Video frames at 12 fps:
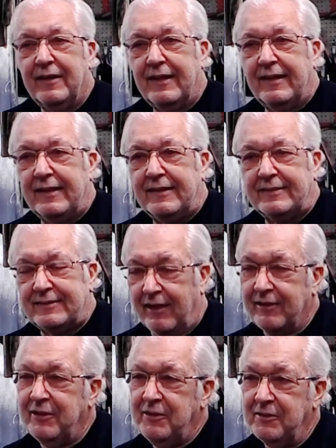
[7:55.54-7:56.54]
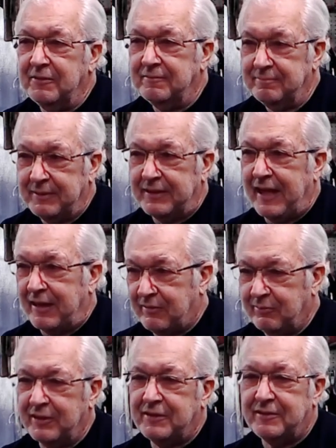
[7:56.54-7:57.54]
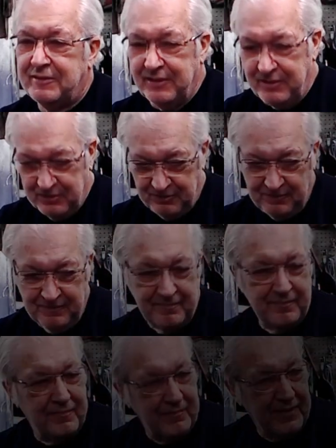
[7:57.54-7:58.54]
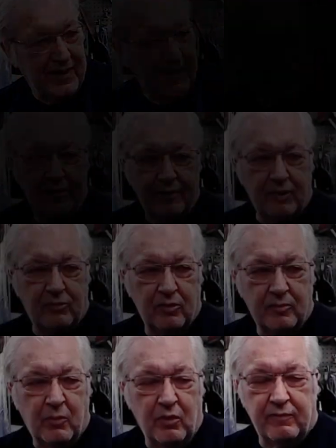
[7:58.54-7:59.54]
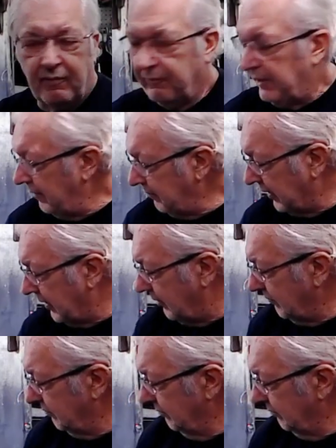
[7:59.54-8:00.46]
It's hard to do, but that's what you do. This is more of a rambling